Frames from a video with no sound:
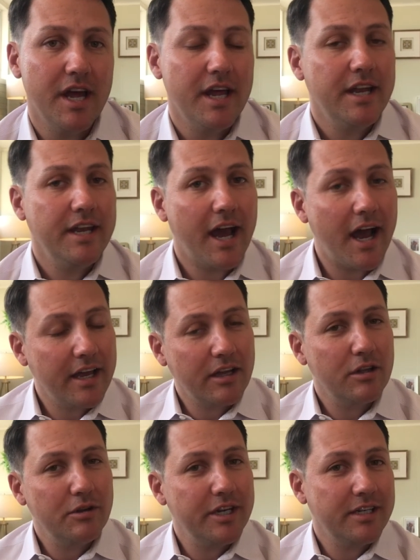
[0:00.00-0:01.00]
Not
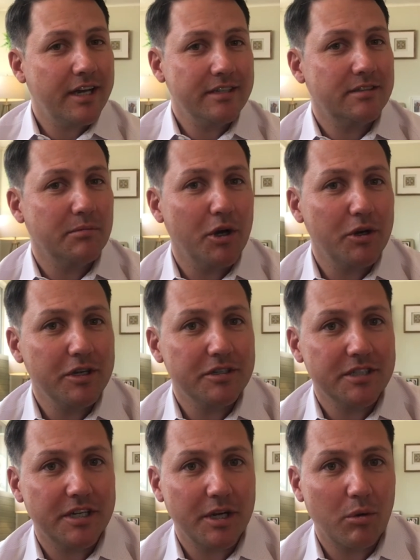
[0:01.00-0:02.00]
including testimonials
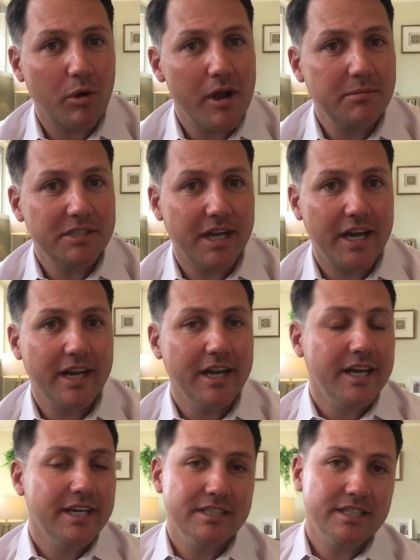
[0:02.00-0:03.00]
on your website
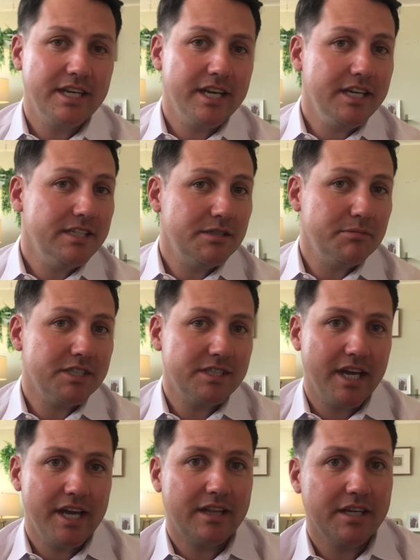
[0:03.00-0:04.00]
is an easy
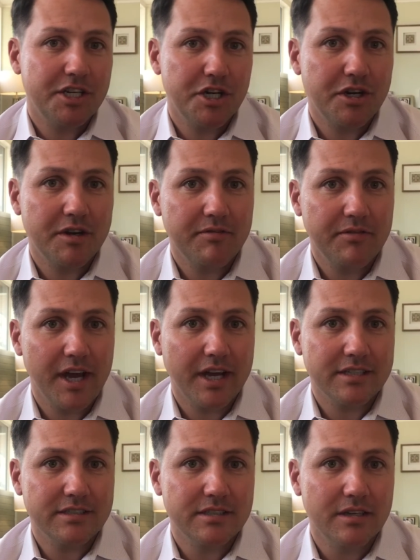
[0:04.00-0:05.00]
mistake that you can
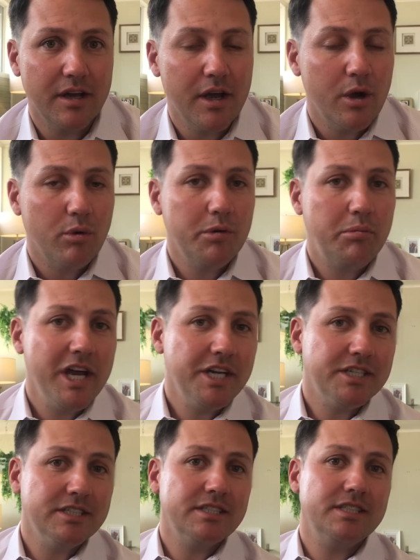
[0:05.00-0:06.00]
fix. When
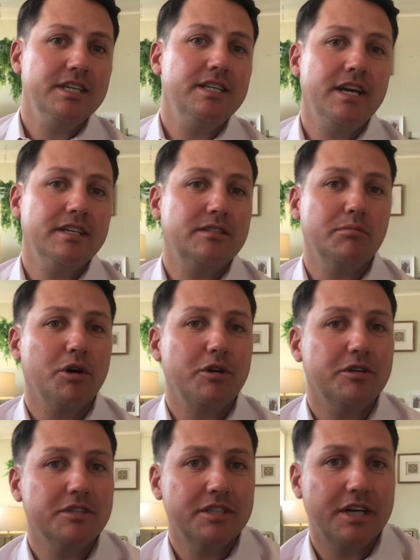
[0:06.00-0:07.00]
patients see
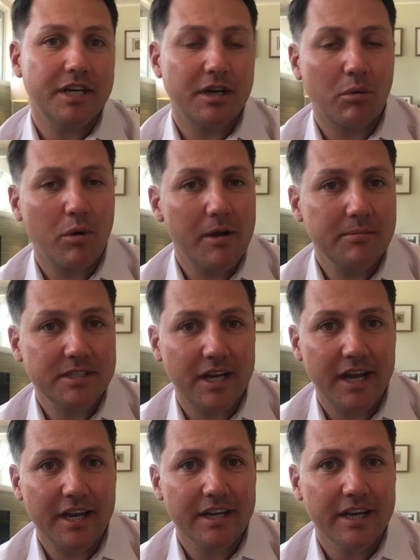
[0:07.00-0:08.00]
testimonials on your
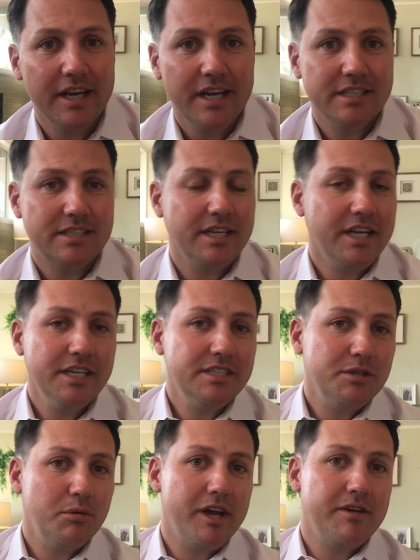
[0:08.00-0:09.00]
website, it's an easy
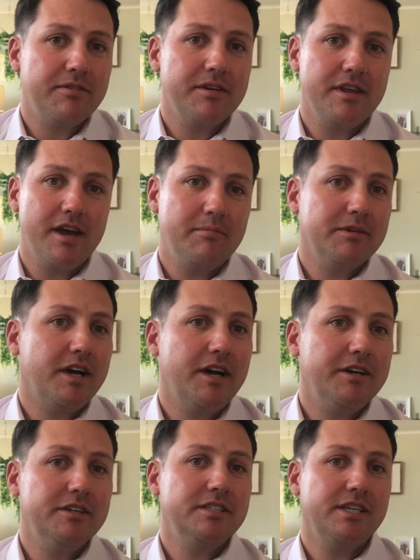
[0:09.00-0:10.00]
way for them to
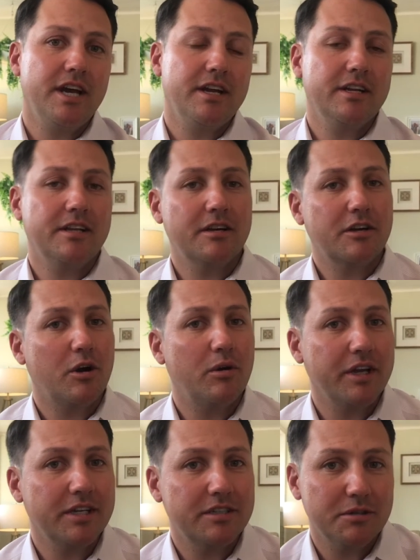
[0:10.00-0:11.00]
understand that they're
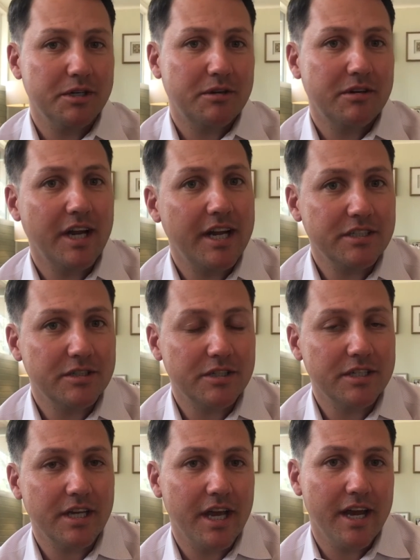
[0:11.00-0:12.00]
going to a
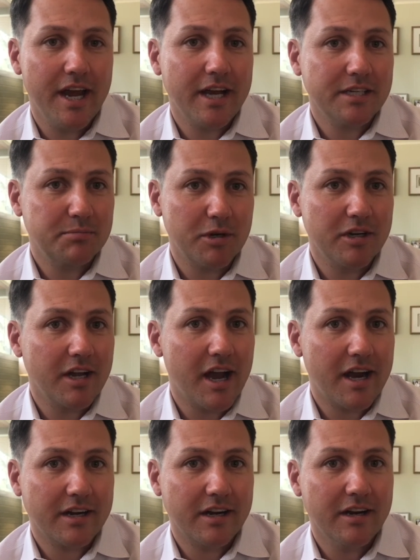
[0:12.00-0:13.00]
credentialed and expert
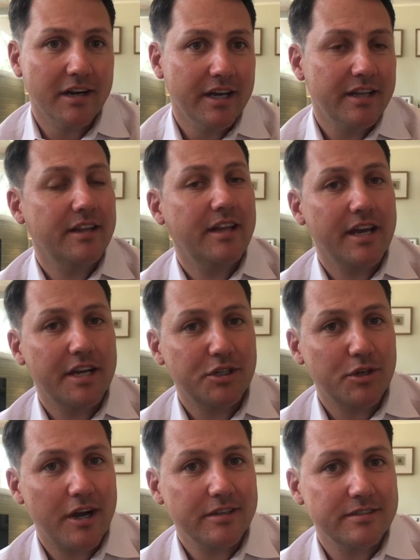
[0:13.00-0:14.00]
doctor that they can
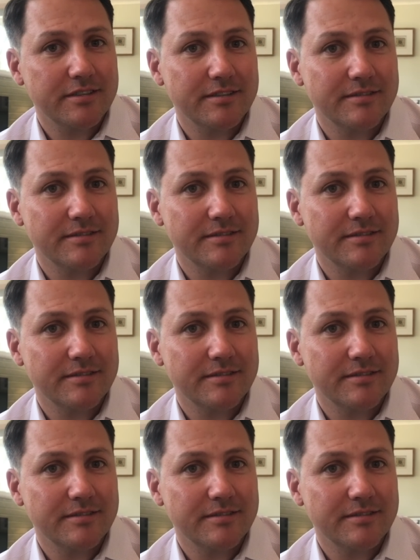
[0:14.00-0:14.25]
trust.